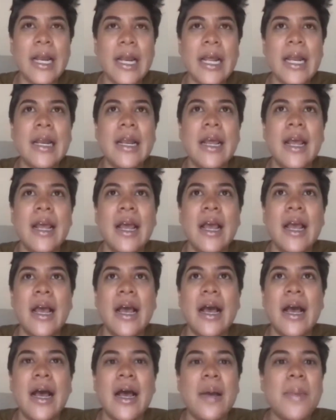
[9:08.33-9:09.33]
And
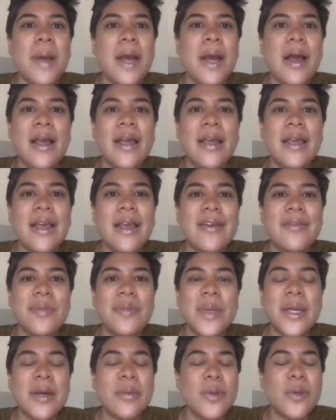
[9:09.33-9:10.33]
I have
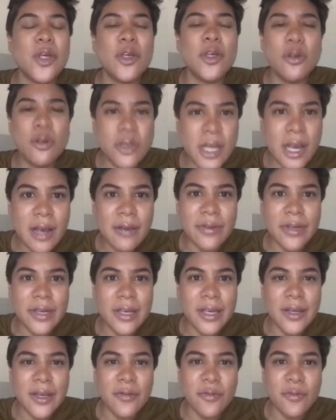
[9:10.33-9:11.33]
become a huge
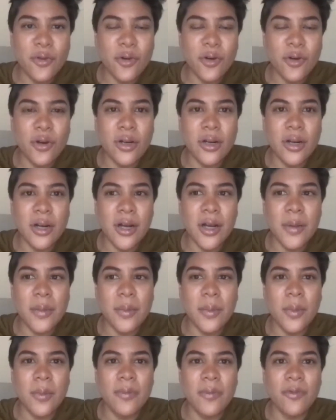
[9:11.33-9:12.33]
advocate for
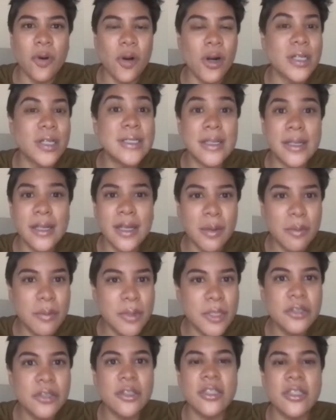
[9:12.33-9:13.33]
our city
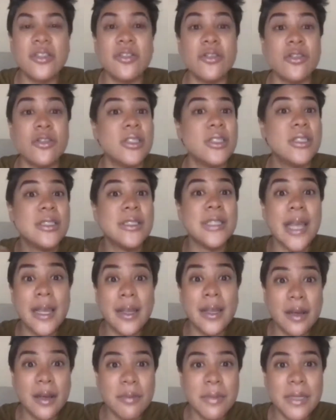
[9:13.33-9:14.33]
commissions or
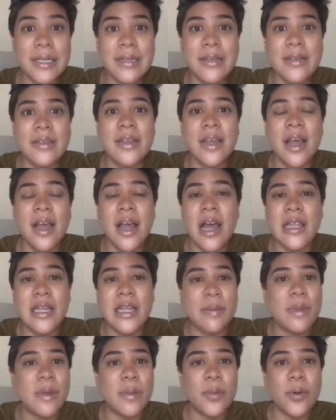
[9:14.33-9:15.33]
state committees
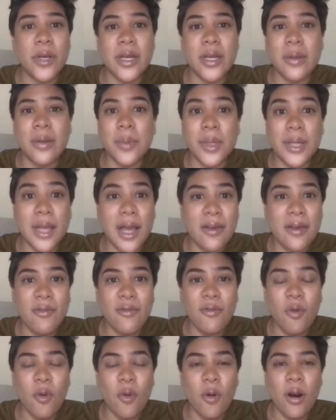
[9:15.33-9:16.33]
that people can apply
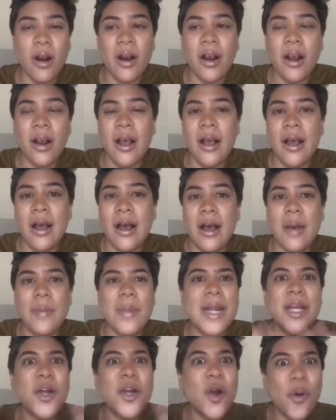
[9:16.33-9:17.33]
for. And
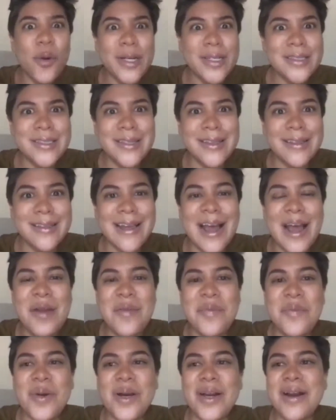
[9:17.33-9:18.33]
I could go into that,
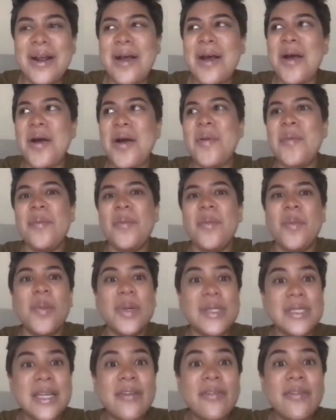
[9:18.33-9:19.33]

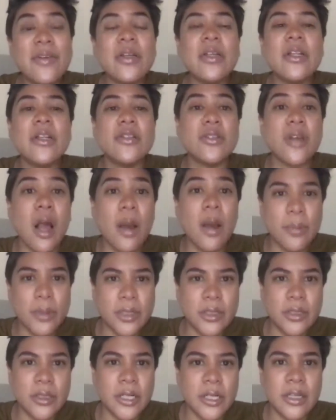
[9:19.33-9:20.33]
but definitely there's
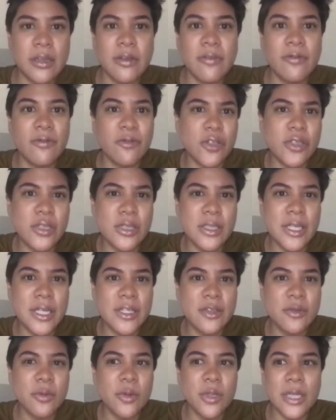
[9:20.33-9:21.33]
opportunity. And the first thing
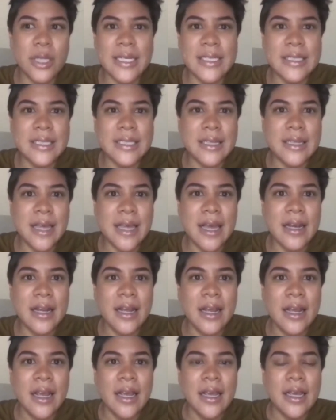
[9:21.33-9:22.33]
is realizing that
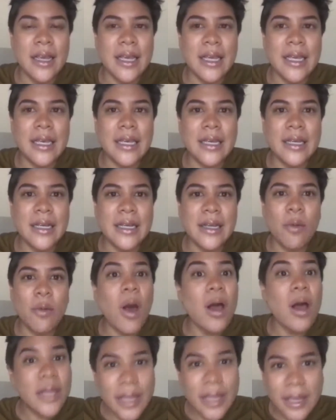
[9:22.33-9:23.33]

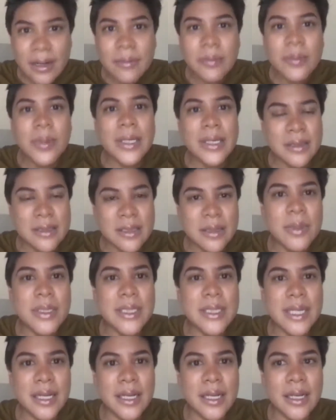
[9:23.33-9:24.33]
while can it be
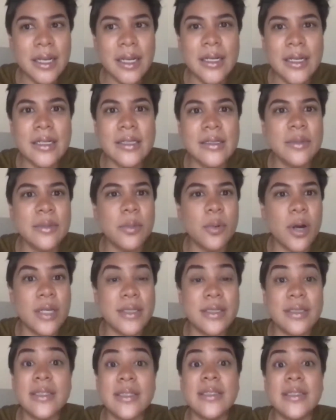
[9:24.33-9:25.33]
intimidating, it is a
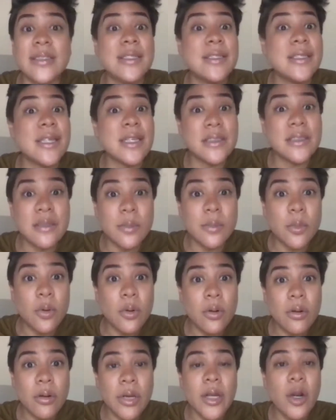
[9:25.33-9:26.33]
process that's
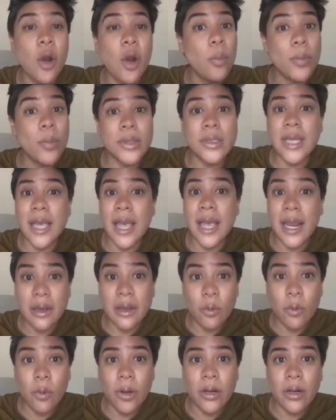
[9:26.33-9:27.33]
accessible and open to
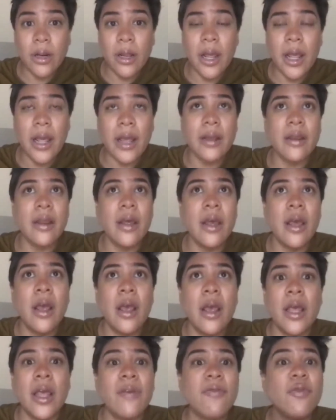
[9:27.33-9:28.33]
anyone. And
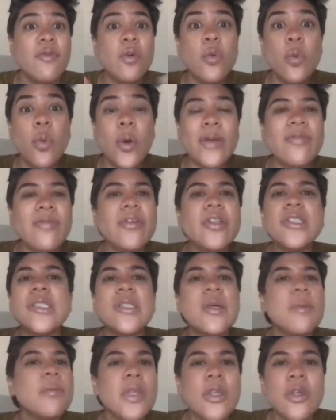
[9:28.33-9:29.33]
if there's
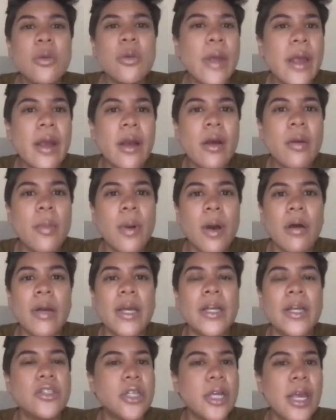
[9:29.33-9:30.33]
something you care about,
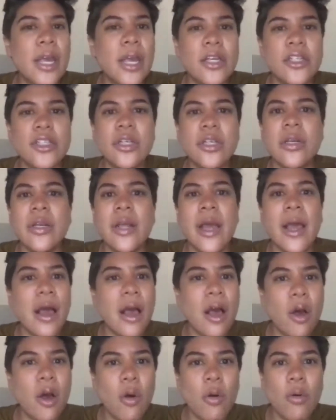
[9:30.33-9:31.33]
education,
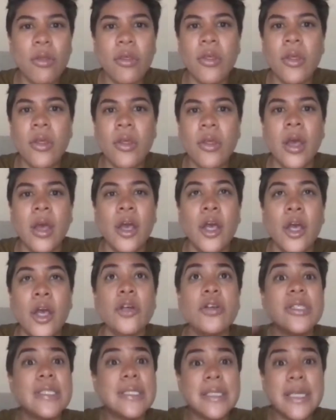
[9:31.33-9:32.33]
health,
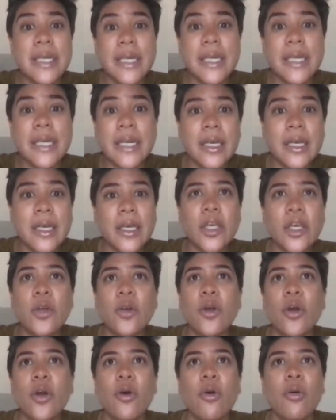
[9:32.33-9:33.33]
your city,
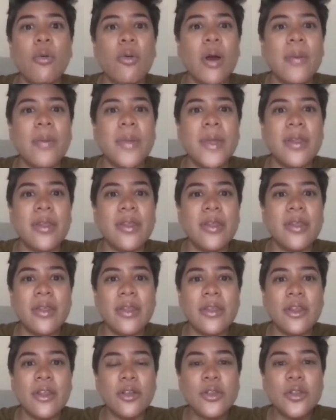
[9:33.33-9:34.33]
I mean,
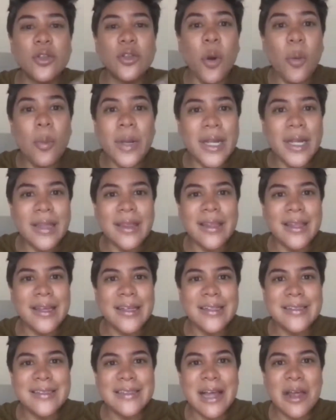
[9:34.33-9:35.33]
there's so many
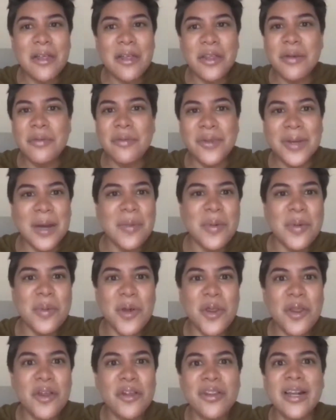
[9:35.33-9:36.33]
things now that I've become a
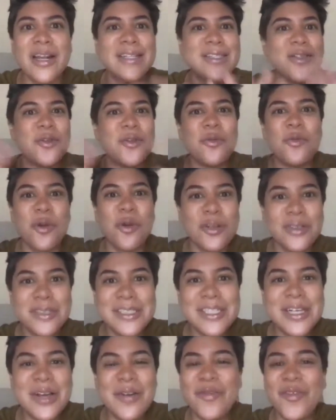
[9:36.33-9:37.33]
mother that I see the world
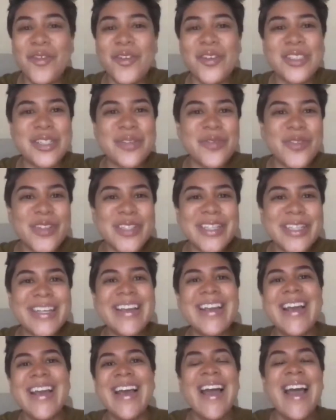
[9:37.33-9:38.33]

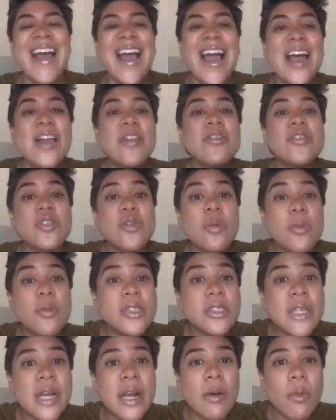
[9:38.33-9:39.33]
differently. And there's so
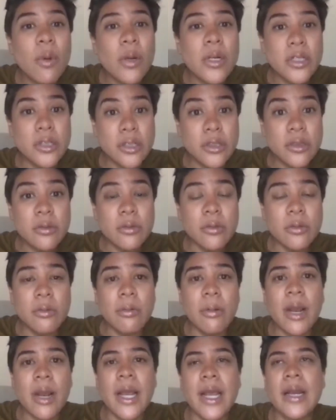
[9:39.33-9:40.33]
much that I want to do,
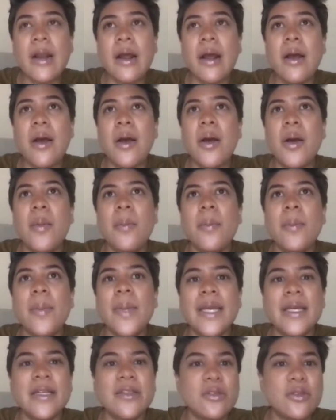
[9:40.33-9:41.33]
right?
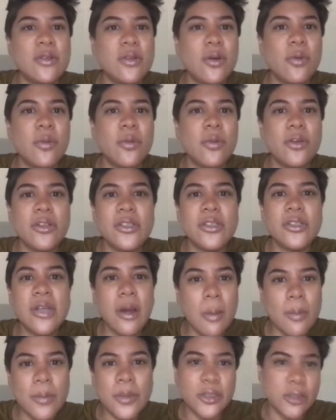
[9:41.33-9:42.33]
And so there's
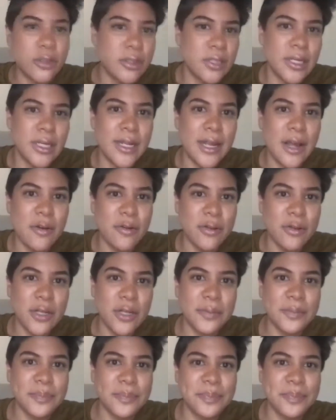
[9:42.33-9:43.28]
opportunity out there.